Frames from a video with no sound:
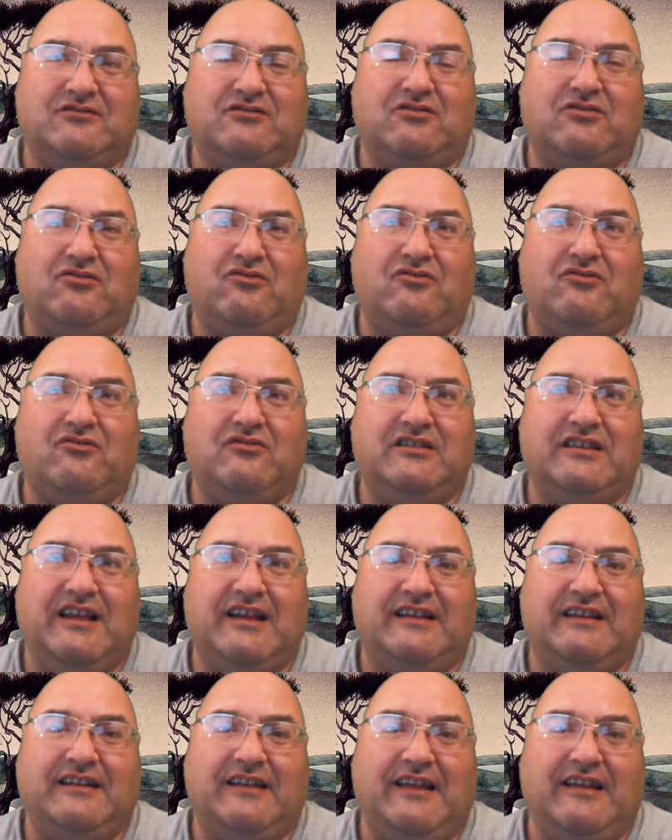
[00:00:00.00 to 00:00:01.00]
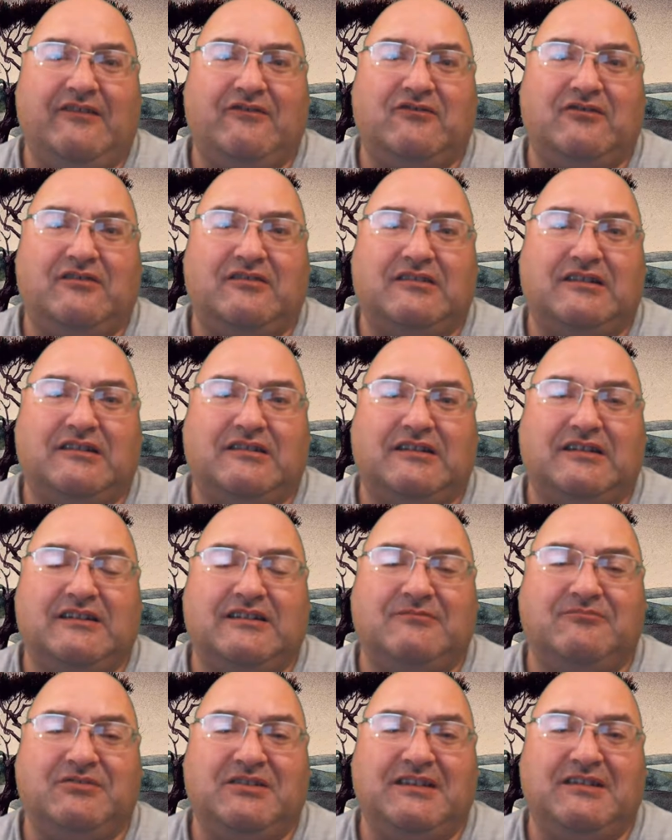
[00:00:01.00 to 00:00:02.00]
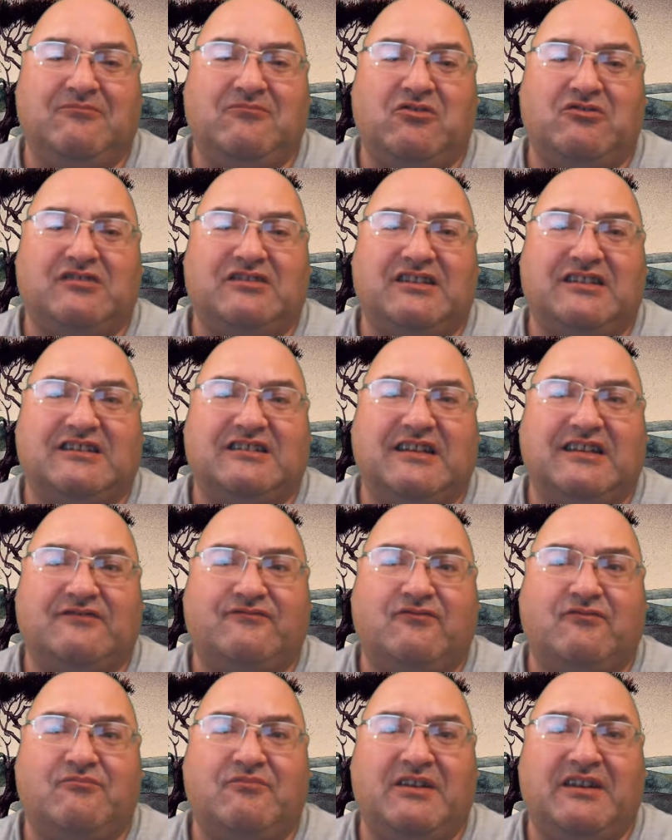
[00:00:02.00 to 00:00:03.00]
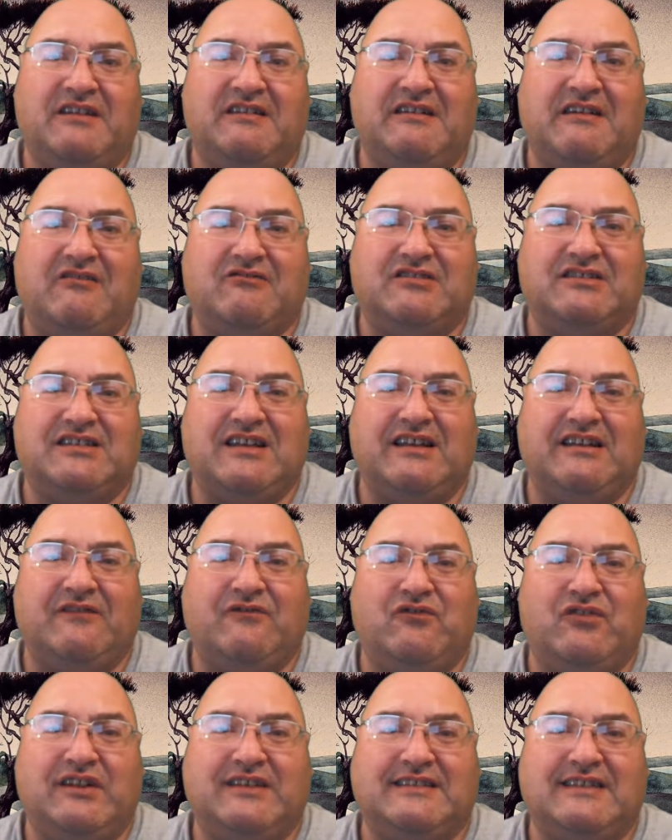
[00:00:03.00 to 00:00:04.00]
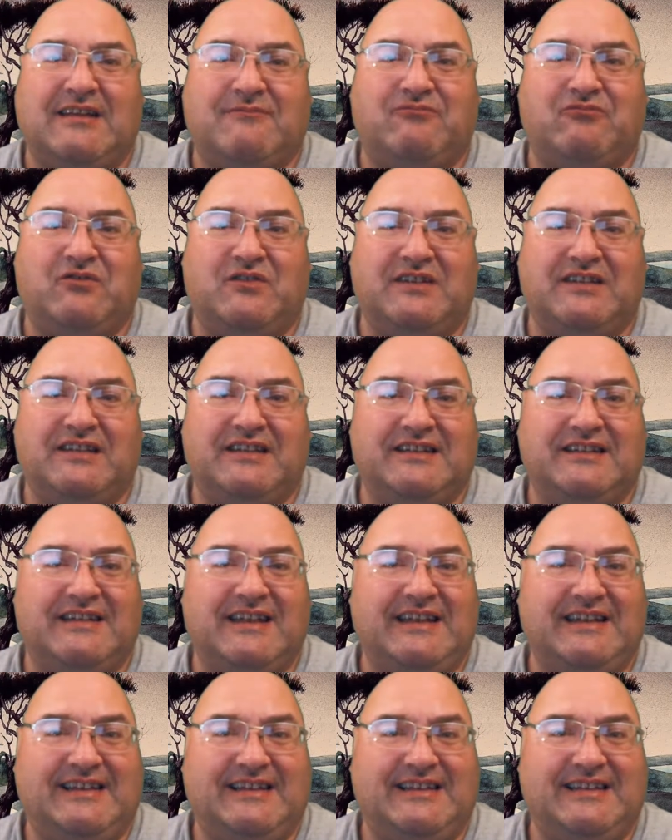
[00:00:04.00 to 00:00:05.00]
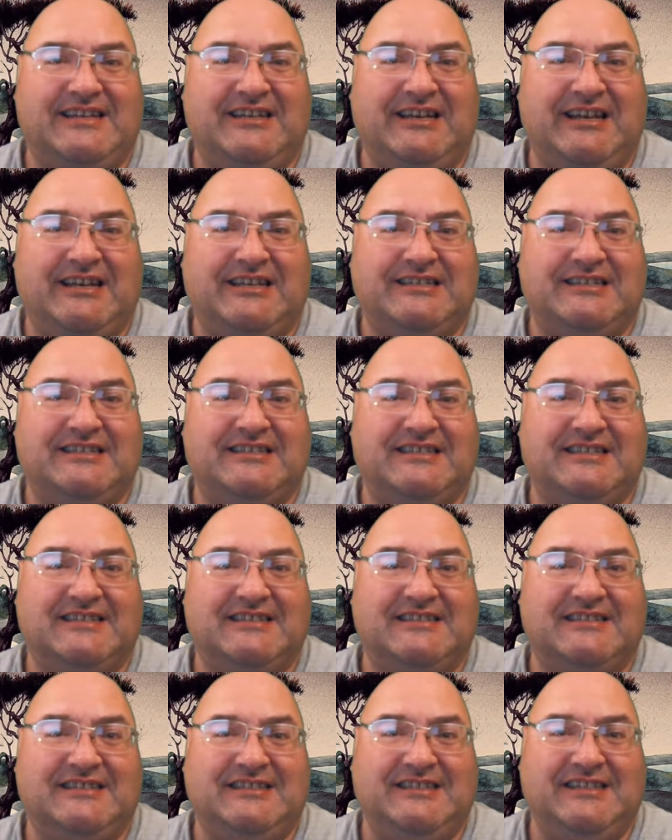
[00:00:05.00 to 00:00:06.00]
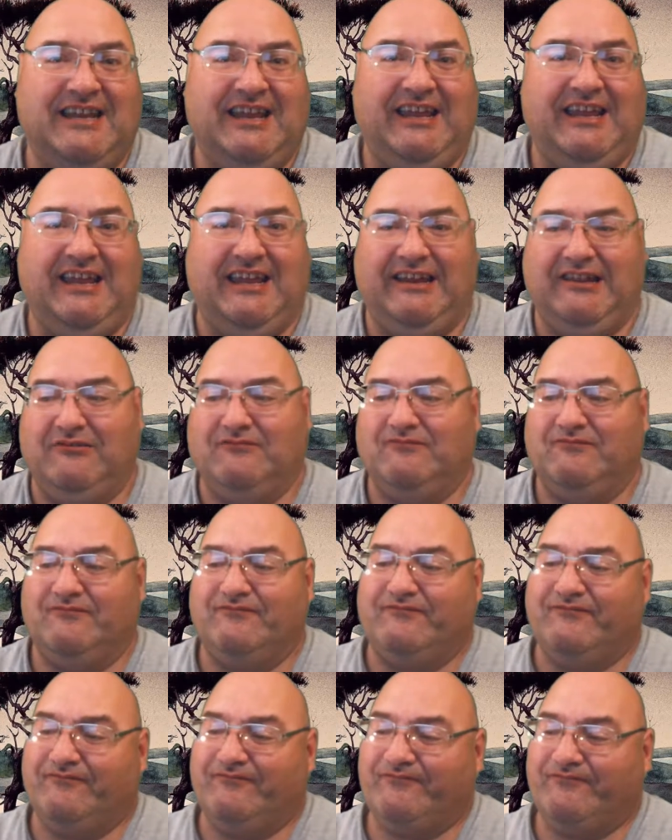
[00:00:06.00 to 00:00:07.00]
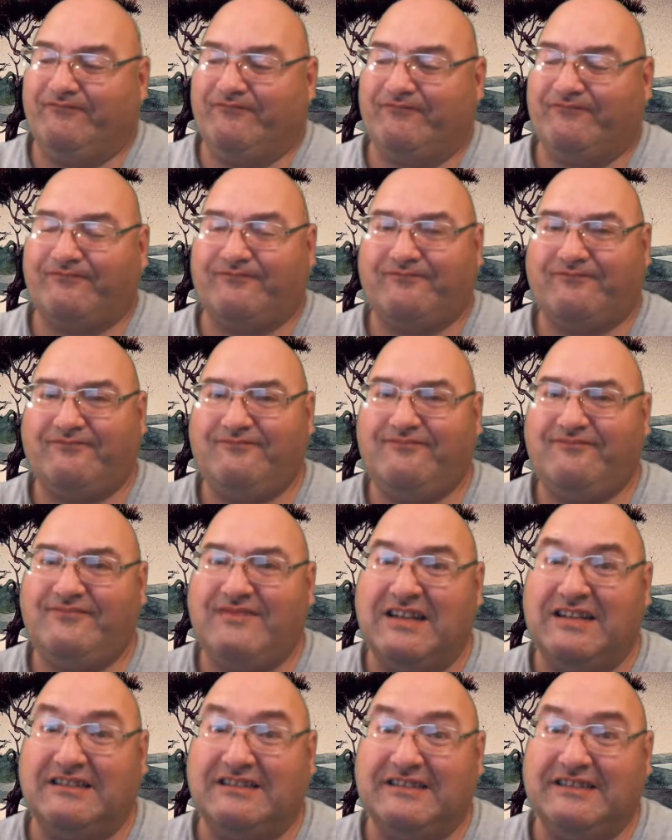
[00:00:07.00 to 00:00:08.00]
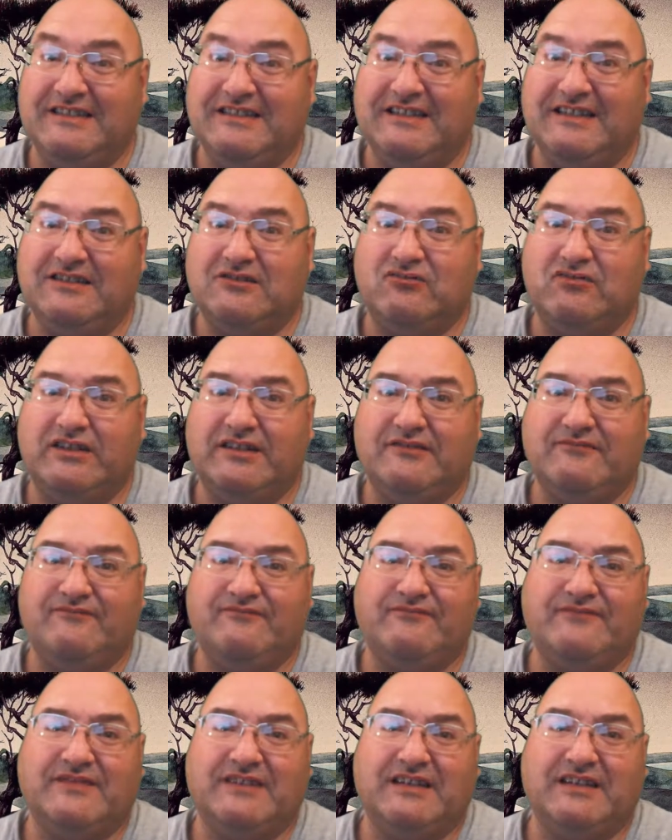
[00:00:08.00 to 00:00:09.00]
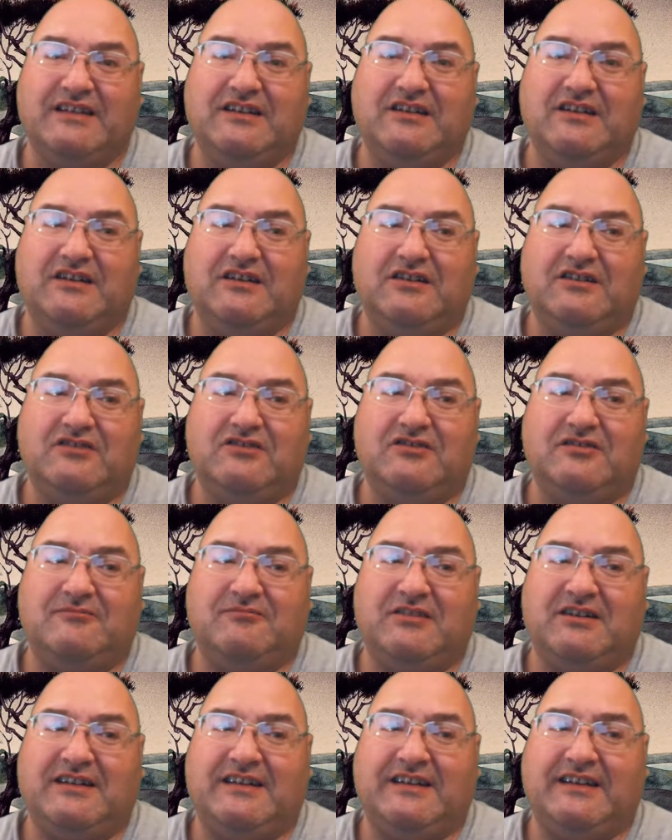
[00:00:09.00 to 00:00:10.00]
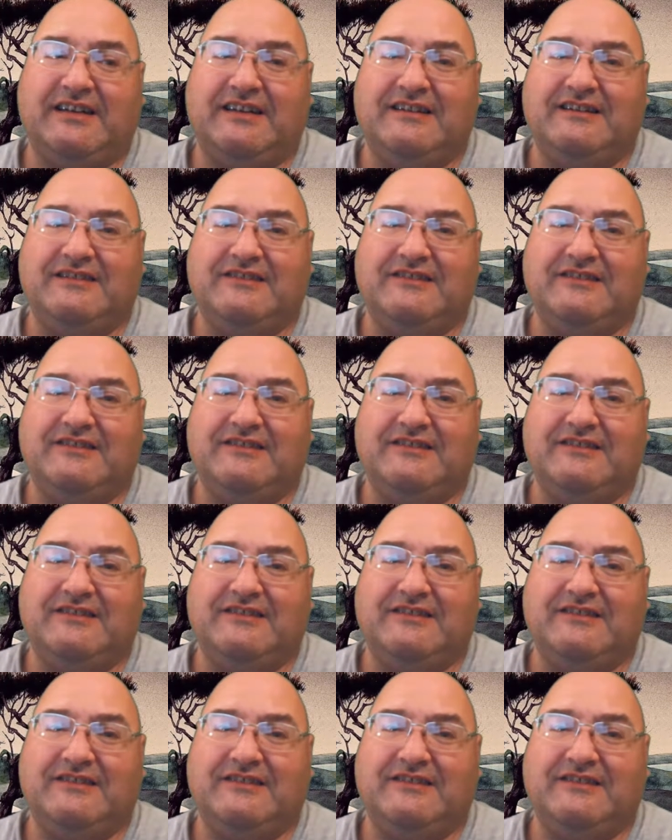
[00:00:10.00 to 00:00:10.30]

told that they were going to be the most successful band outside of Led Zeppelin in 1968. I'll see you next week. Goodbye.